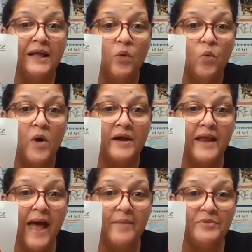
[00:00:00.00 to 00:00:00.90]
What
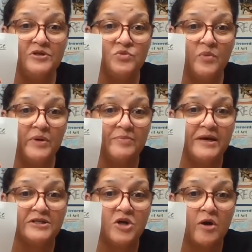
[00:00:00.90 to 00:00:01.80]
happens when we
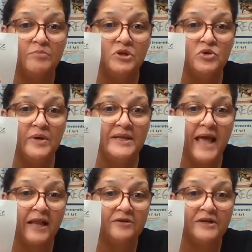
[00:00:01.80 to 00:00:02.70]
mix our blue and
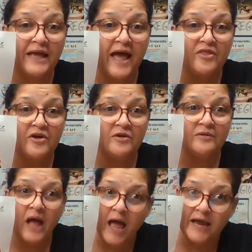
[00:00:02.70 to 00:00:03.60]
yellow together?
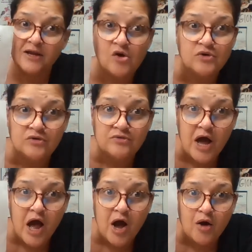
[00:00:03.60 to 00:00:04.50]
I know you
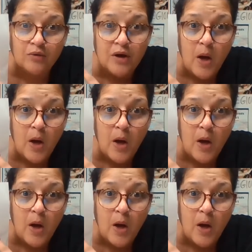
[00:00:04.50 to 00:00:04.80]
know.